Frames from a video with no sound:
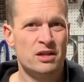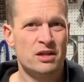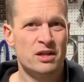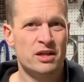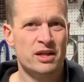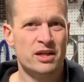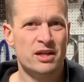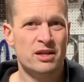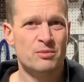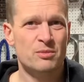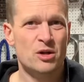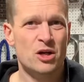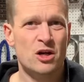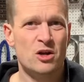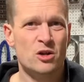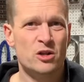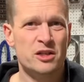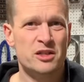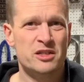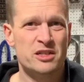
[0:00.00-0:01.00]
Um,
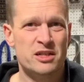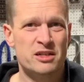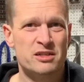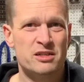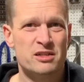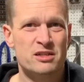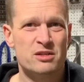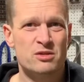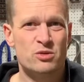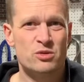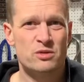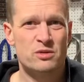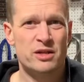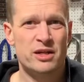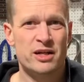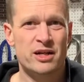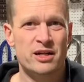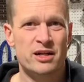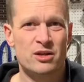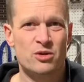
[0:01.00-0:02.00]
all it does is
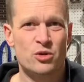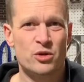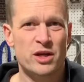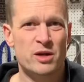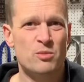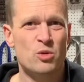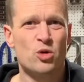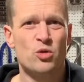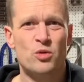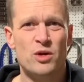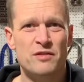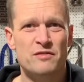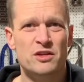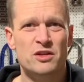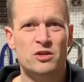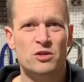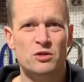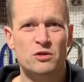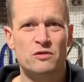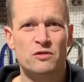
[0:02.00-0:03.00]
uh, create more
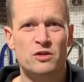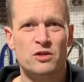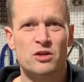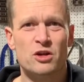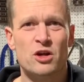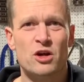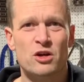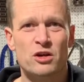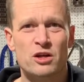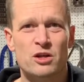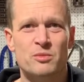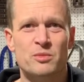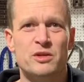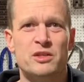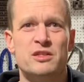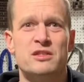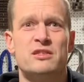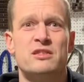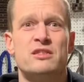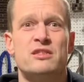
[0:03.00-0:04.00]
revenue for the car
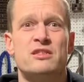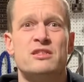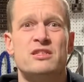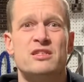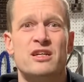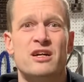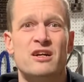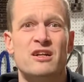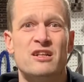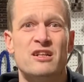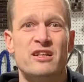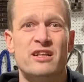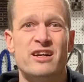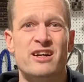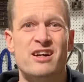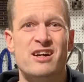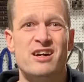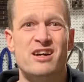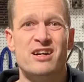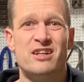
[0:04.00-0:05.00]
companies to sell
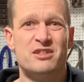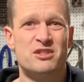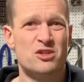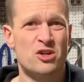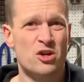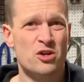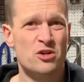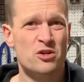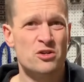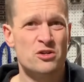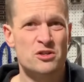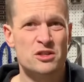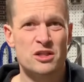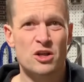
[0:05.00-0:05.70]
uh, starters